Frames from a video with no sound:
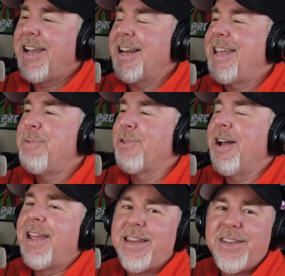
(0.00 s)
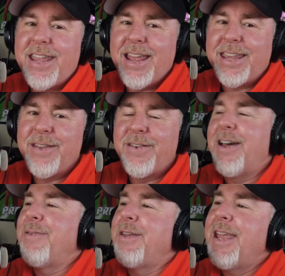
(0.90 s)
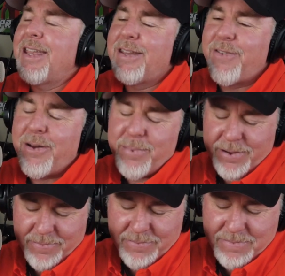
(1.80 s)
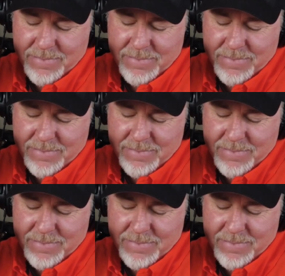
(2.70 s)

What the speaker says: You got to keep trying. Yeah. You can't give up.